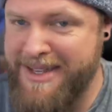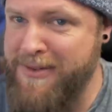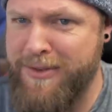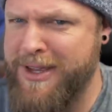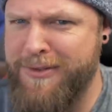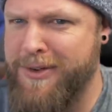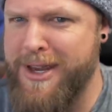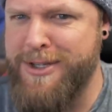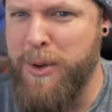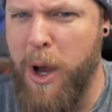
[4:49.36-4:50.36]
definitely a
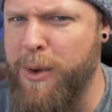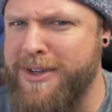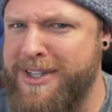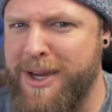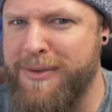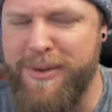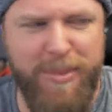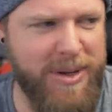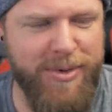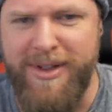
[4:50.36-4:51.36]
phrase you always hear
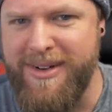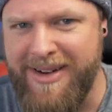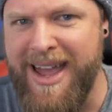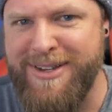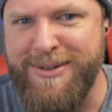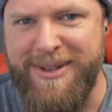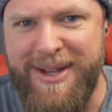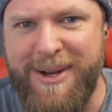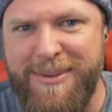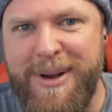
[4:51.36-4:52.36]
from people that are actually
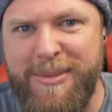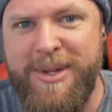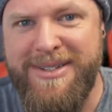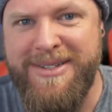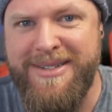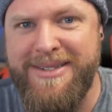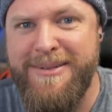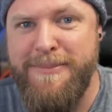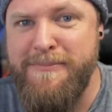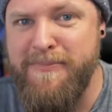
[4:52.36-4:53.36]
good at running businesses.